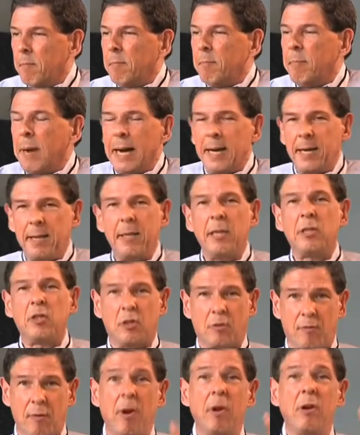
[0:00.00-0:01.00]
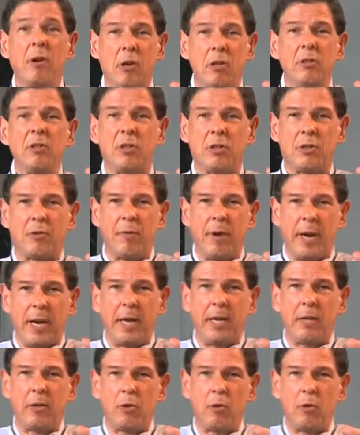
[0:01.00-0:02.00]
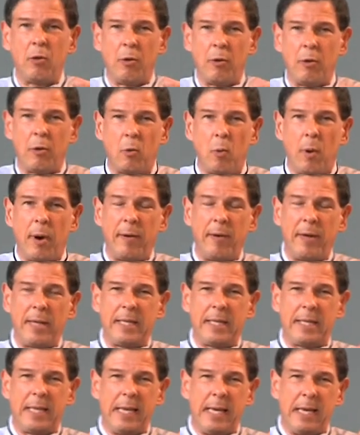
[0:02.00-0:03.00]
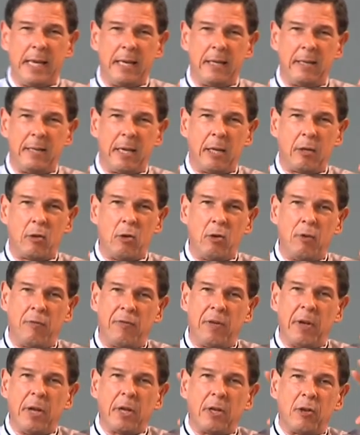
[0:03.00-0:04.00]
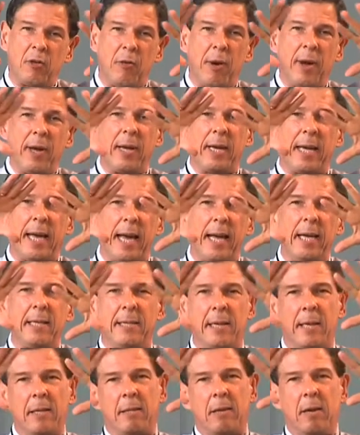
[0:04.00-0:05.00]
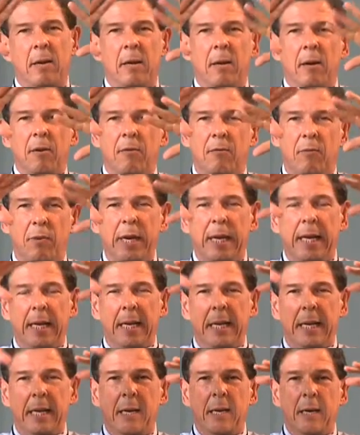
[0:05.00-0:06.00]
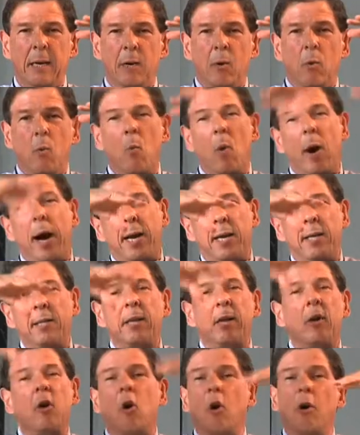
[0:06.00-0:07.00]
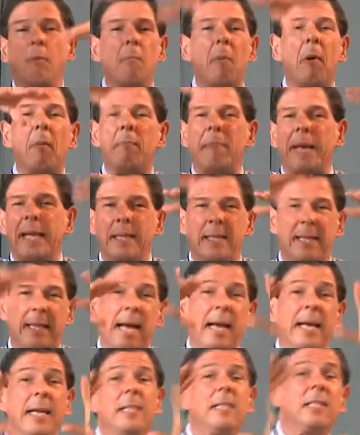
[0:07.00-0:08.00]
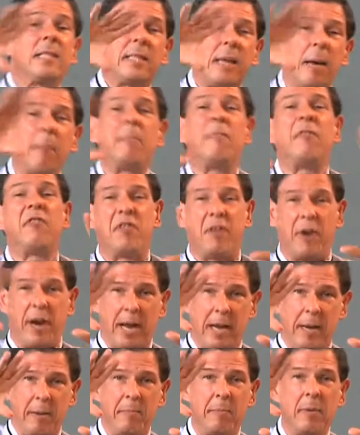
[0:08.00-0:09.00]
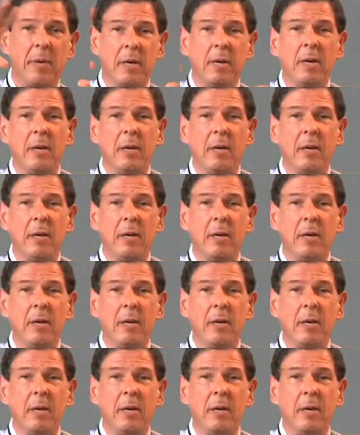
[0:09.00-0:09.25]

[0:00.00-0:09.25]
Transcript: by the strong constraint, you're guaranteeing that you've truncated really winding or momenta in some frame.